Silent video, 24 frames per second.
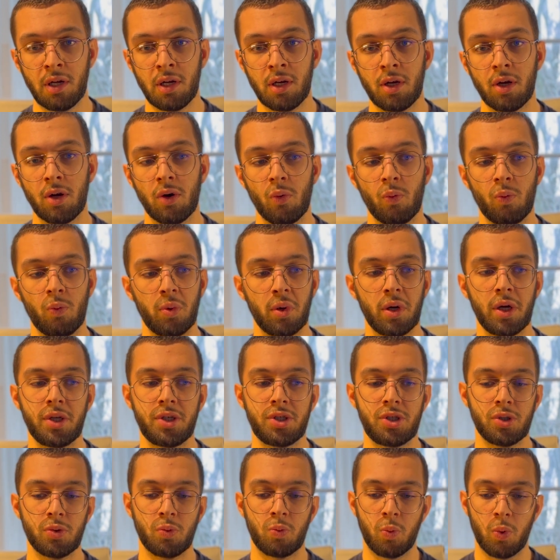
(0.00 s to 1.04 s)
would you
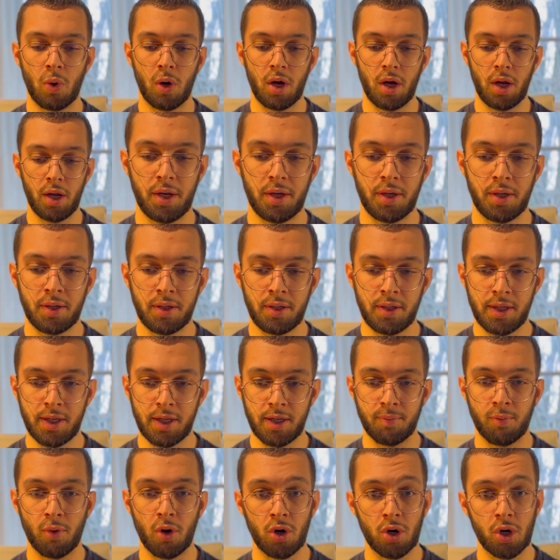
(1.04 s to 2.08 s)
want him
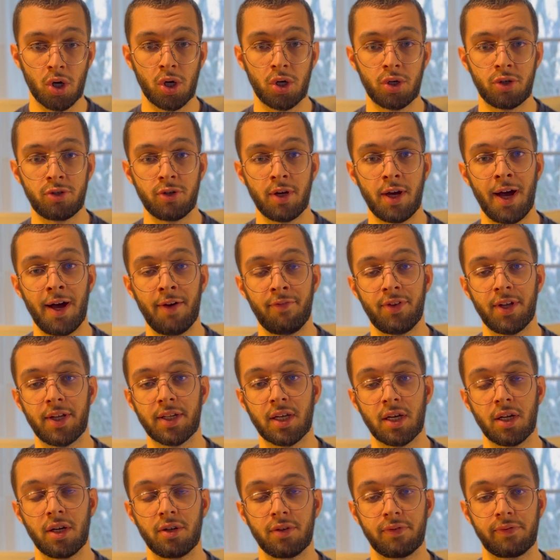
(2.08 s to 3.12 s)
or her to have that
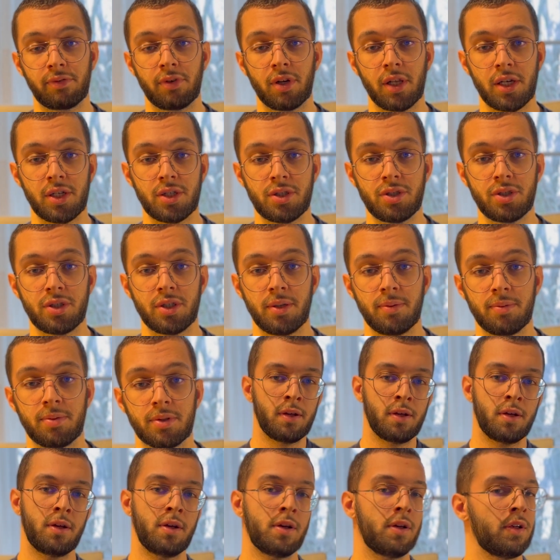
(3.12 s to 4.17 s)
kind of relationships?
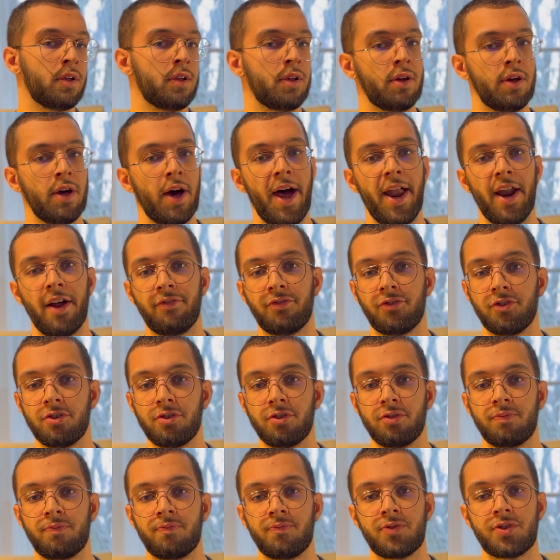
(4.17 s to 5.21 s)
And
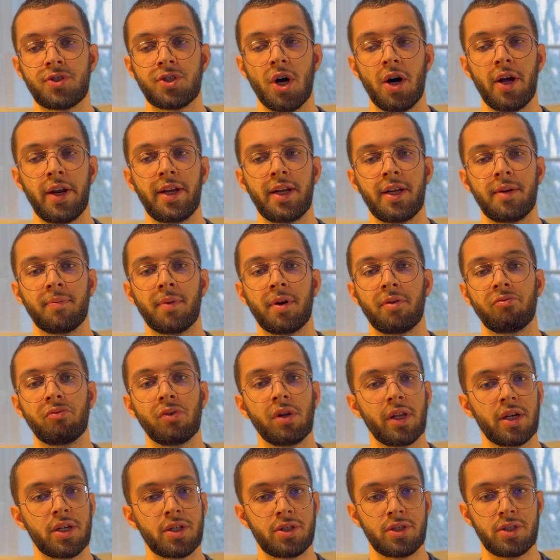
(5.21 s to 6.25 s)
after studying my
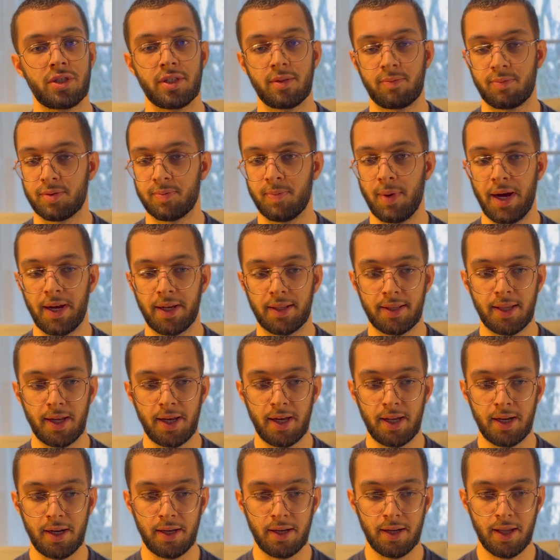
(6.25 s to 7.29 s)
relationships back
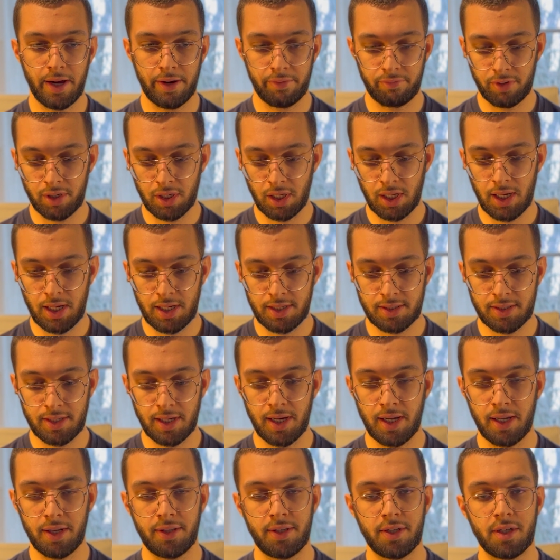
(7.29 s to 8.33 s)
then, I realized
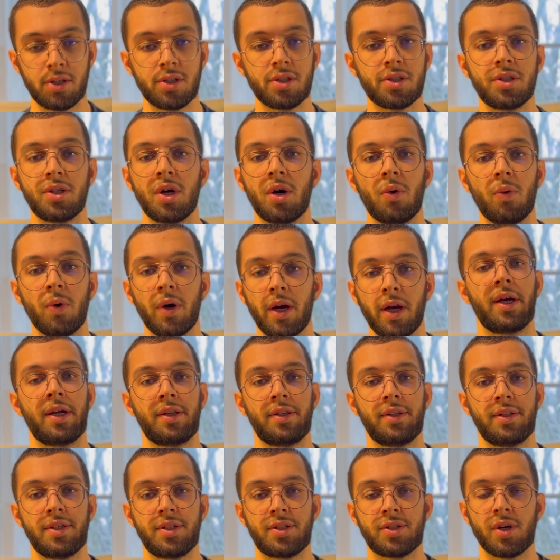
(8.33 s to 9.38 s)
that there's no way.
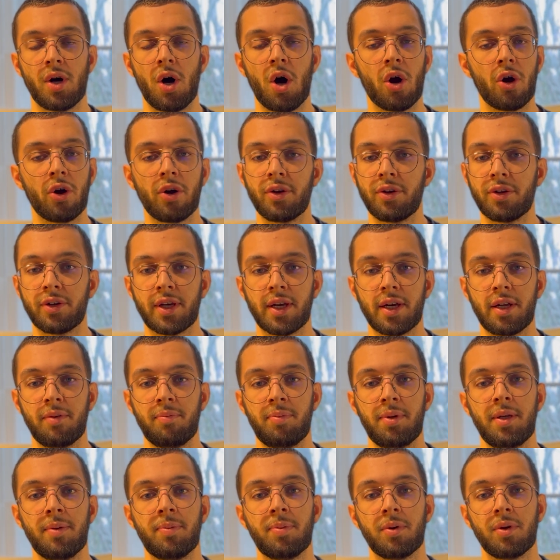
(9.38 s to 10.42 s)
These aren't the kind of
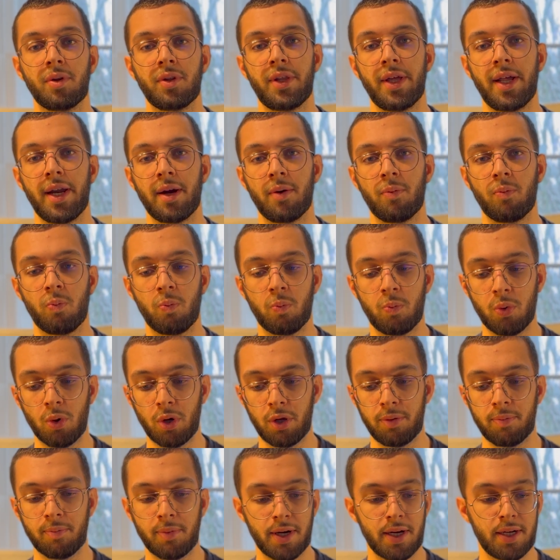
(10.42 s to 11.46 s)
people that I would
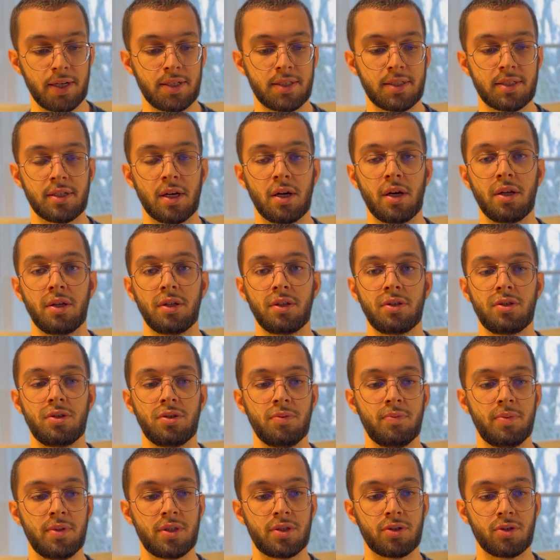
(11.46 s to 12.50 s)
my son to be
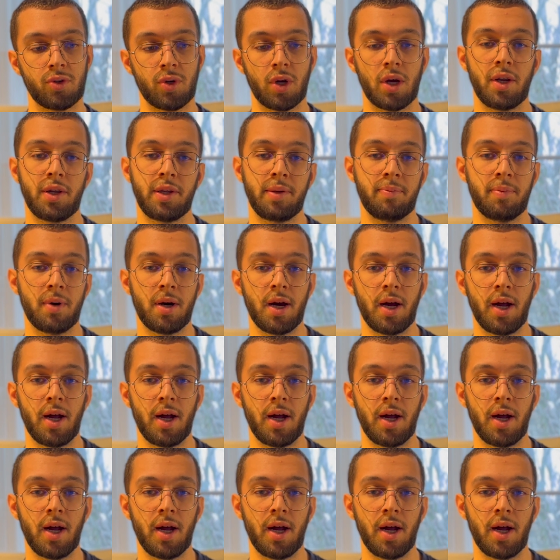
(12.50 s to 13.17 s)
surrounded by.